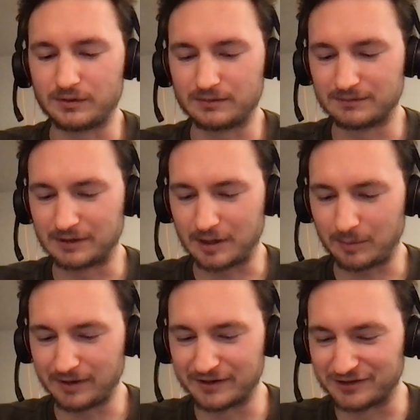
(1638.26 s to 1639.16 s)
a
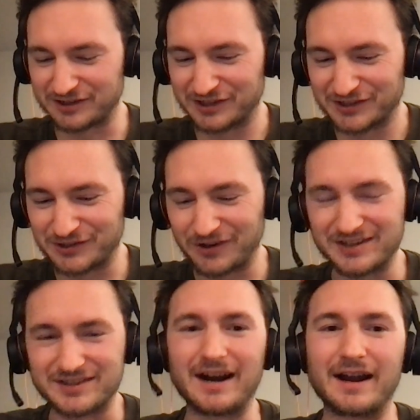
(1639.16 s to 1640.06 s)
couple of interesting
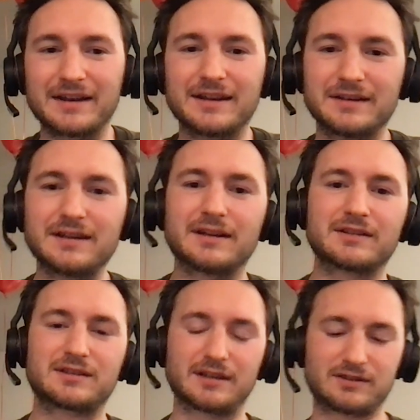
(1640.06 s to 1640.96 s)
stories there, and indeed,
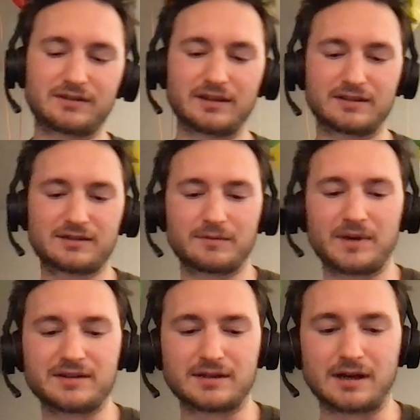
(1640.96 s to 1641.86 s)
it's
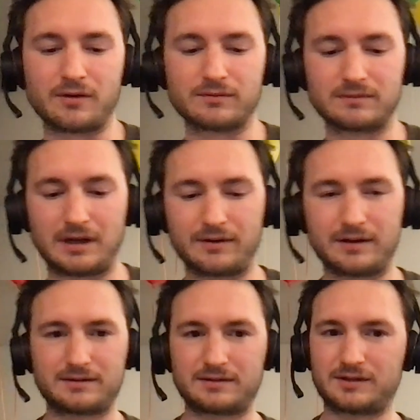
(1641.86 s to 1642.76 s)
amazing how that
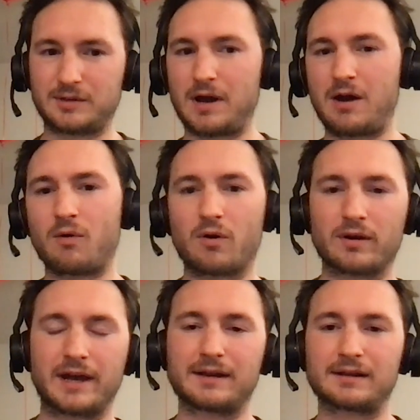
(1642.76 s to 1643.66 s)
somehow
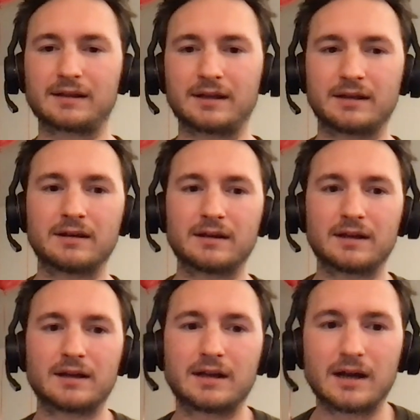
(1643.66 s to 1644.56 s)
organically
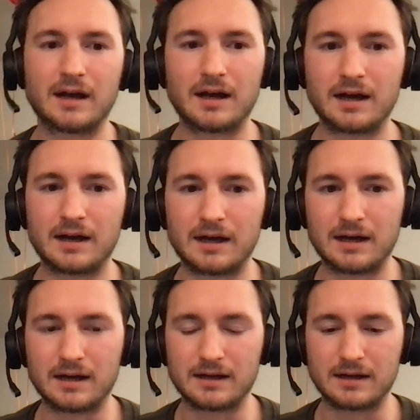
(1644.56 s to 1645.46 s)

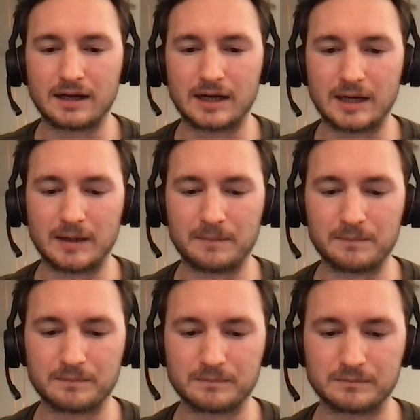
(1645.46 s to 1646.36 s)
uh, um,
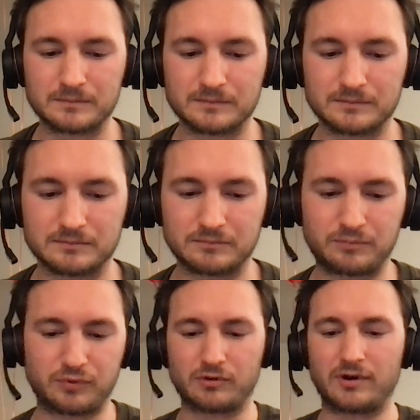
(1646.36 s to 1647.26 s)

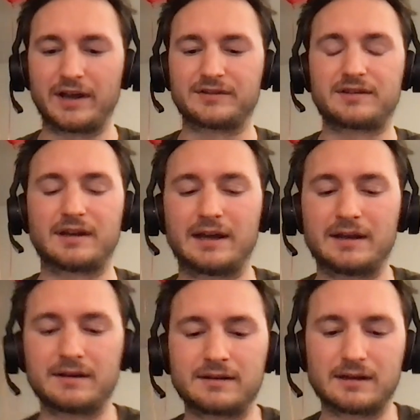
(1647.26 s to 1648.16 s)
progressed
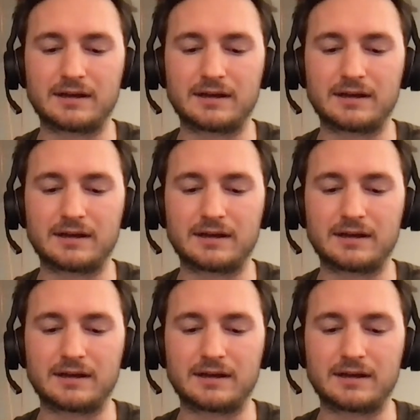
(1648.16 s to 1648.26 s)
and